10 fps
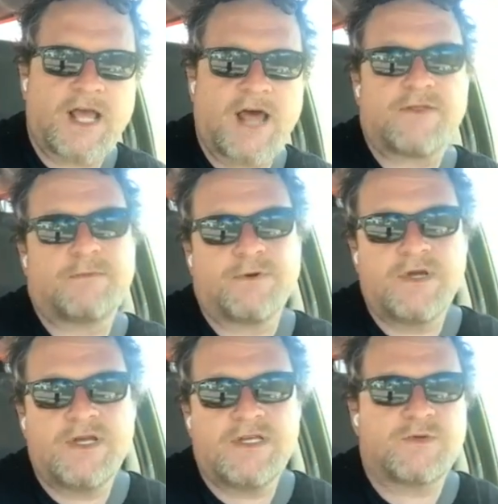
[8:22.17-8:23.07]
Catholic
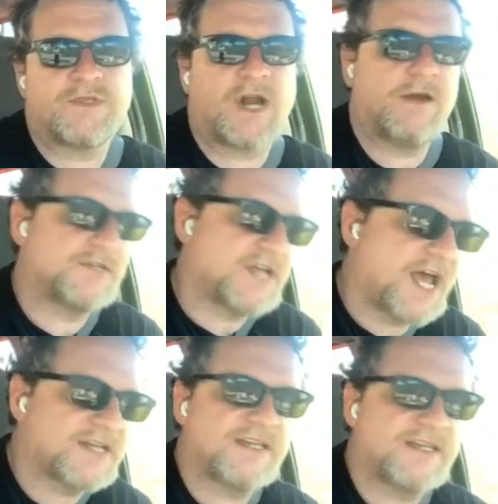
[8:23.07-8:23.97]
priest with an Irish
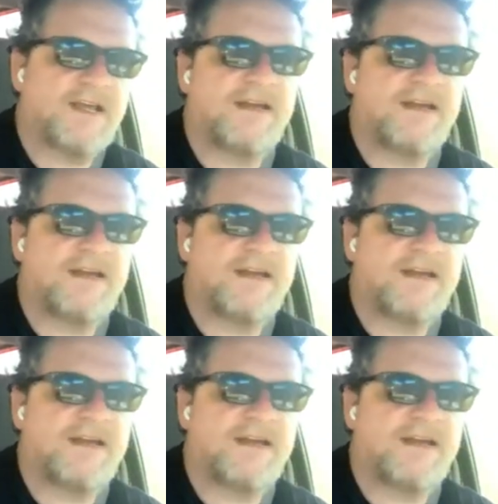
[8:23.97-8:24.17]
accent.